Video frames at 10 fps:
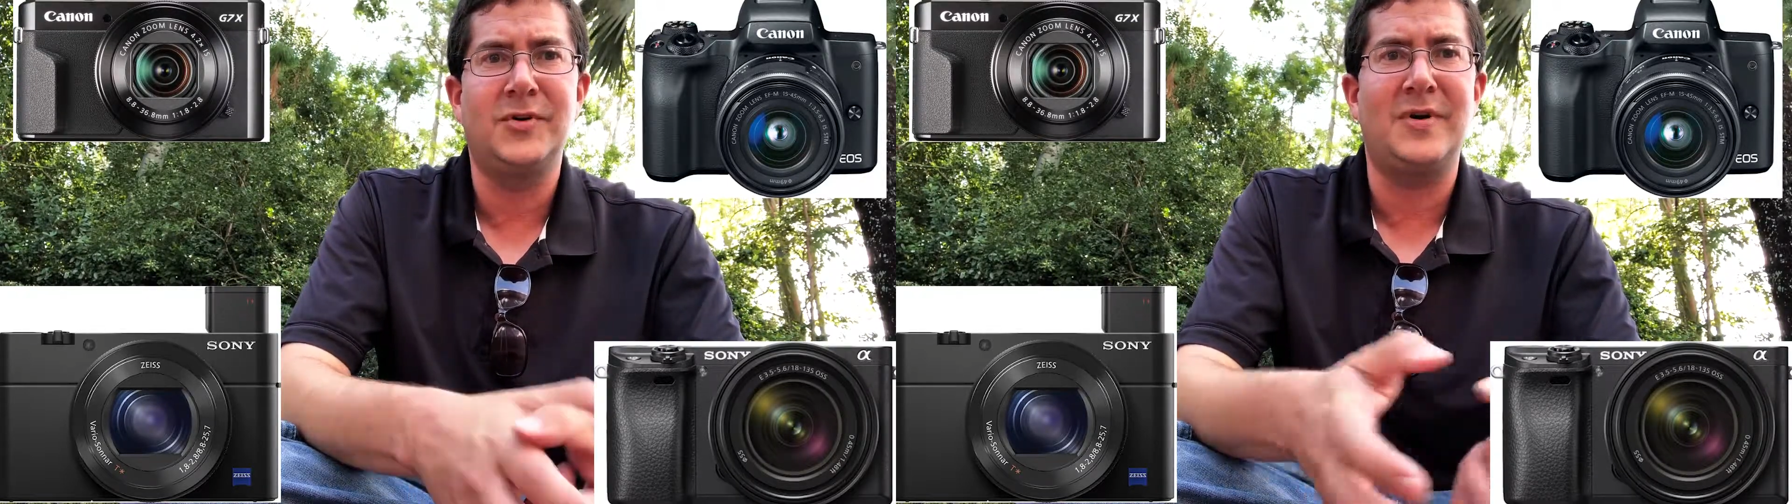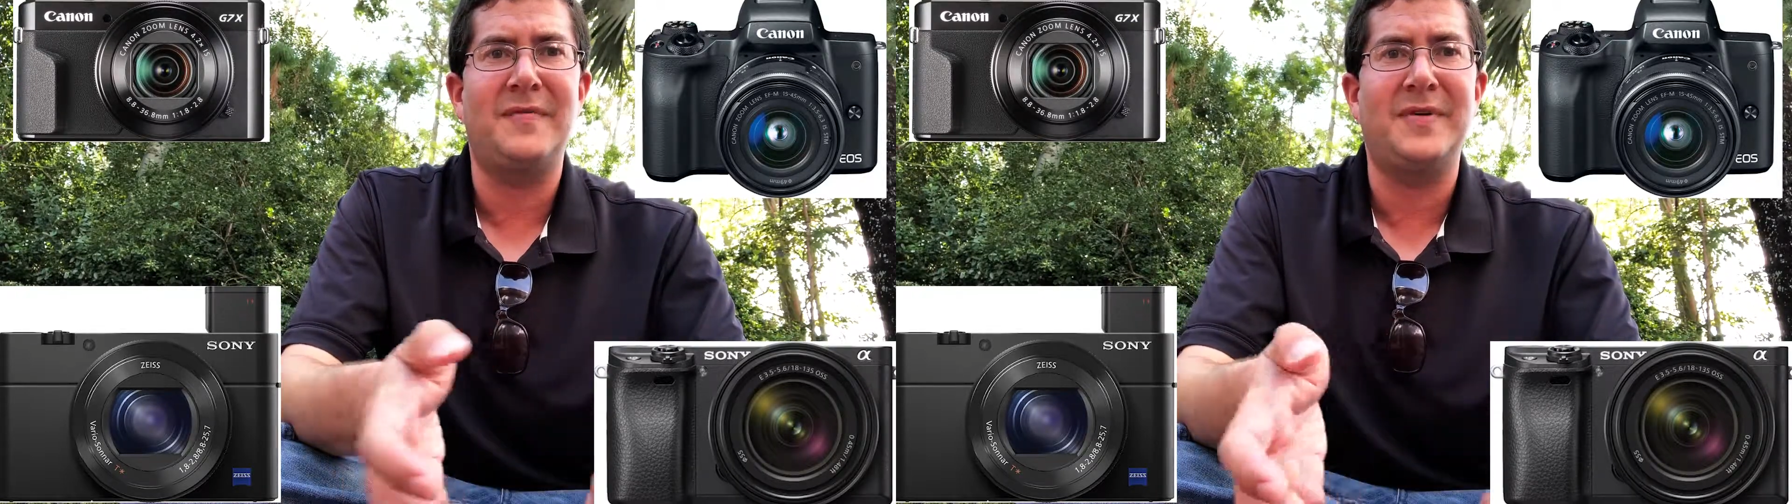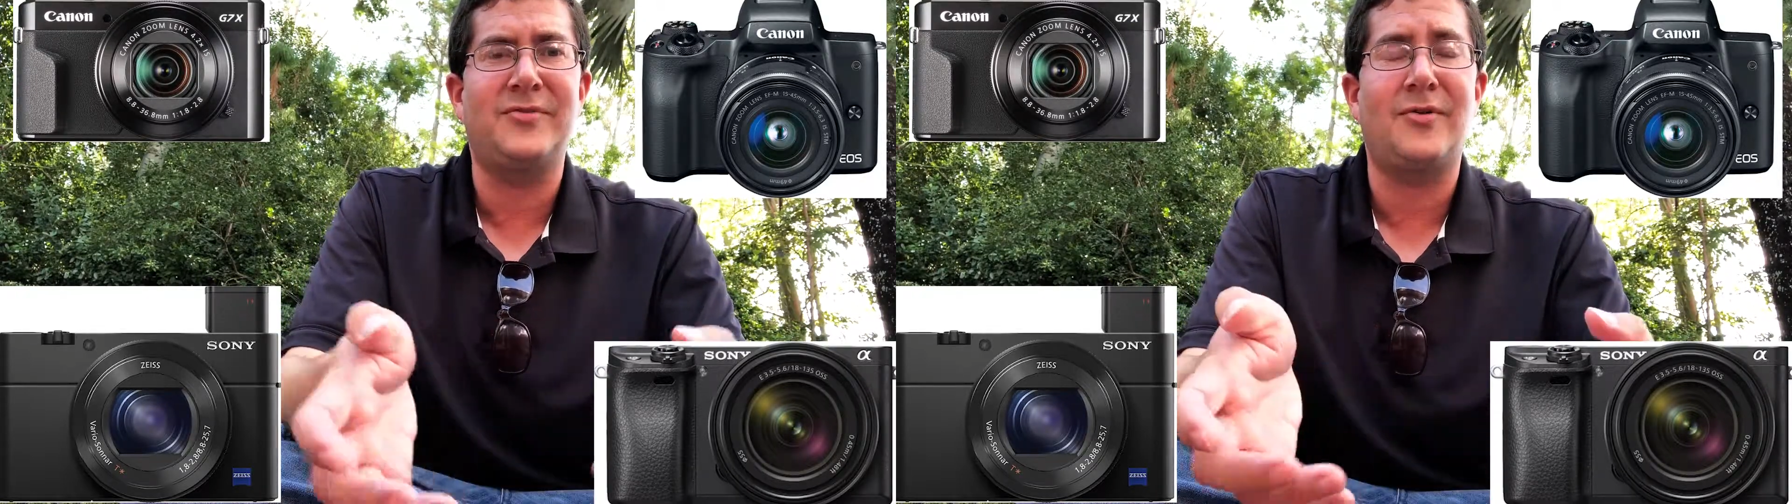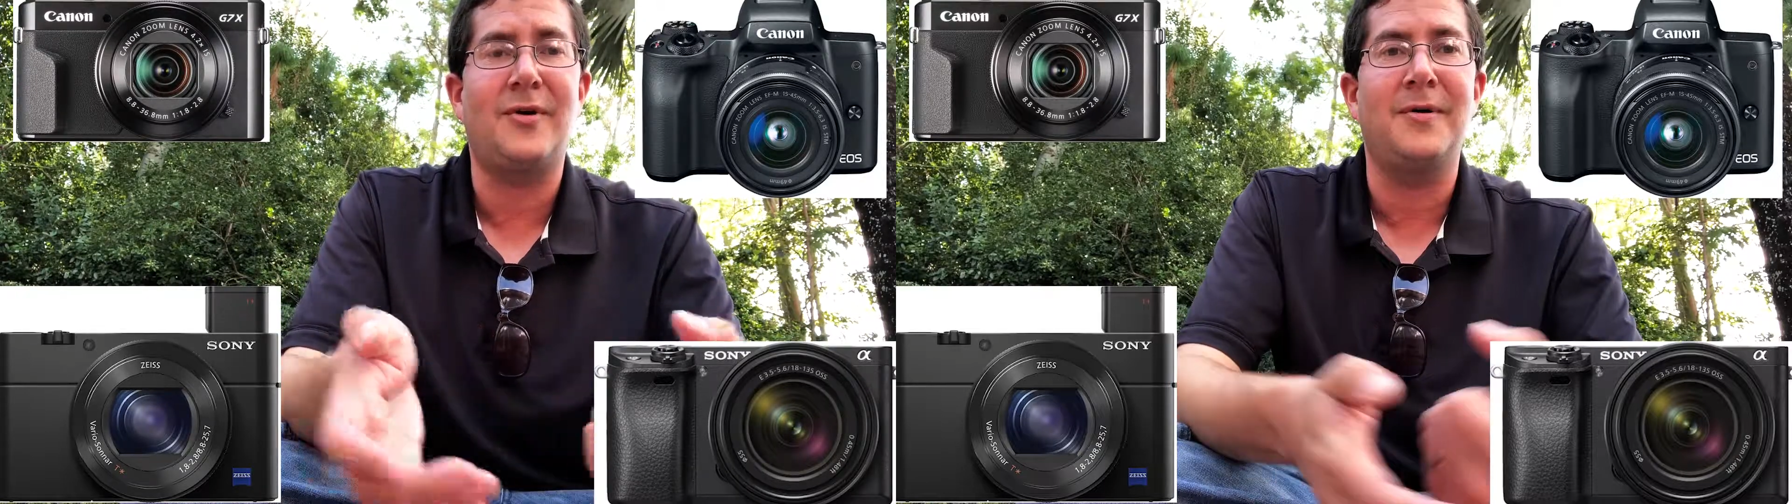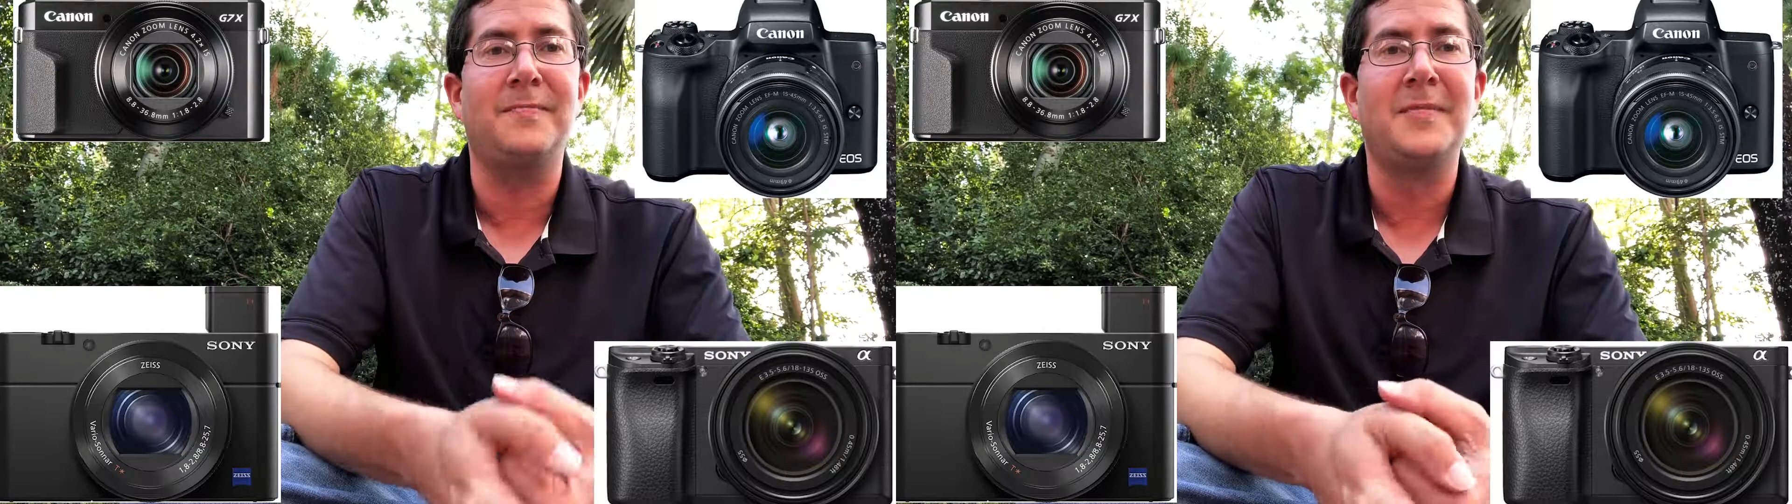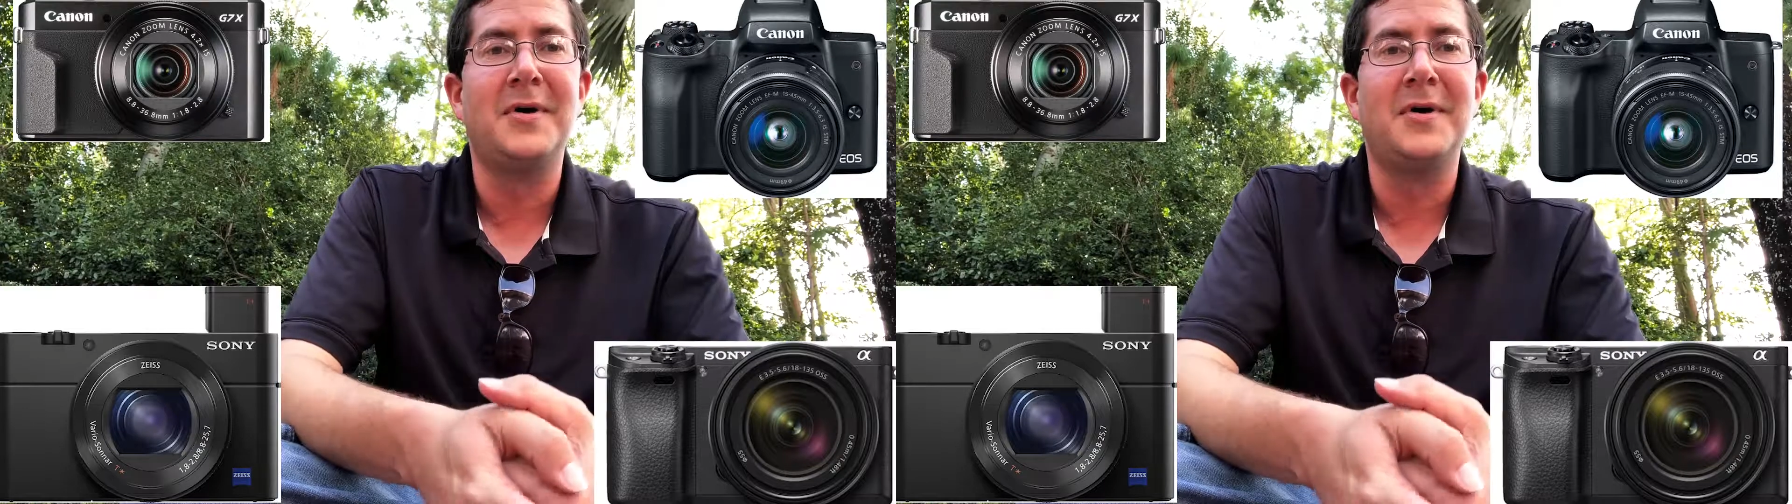graphics card.